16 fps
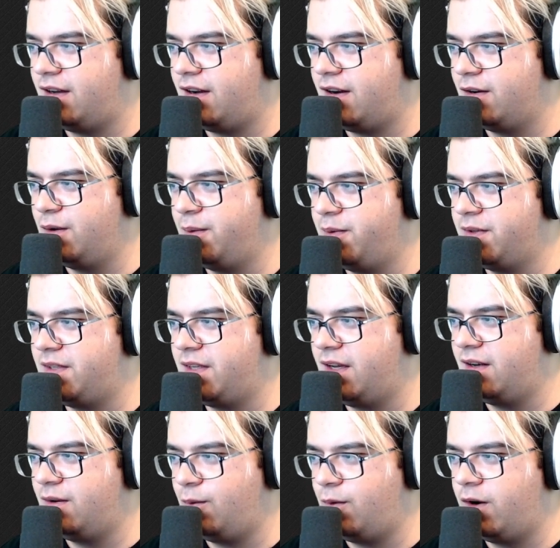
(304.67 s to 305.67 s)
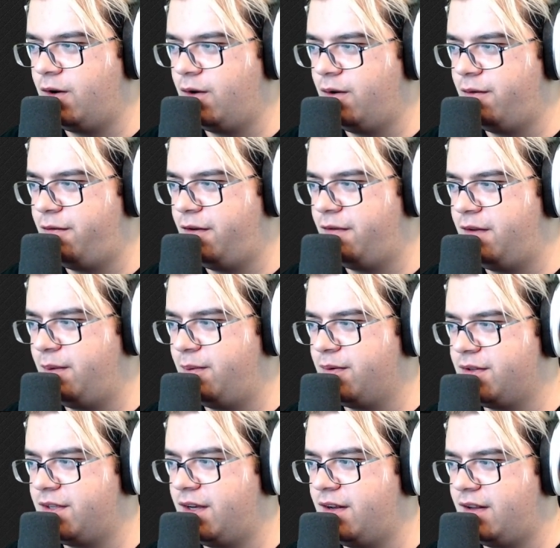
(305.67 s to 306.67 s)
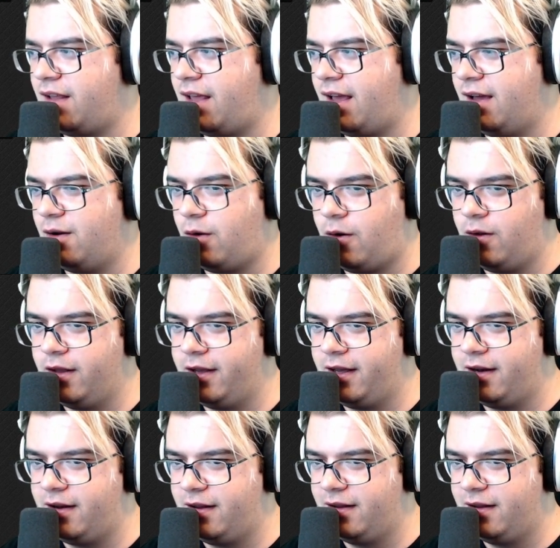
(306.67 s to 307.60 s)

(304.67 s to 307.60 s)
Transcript: 100%, 150%, and all in.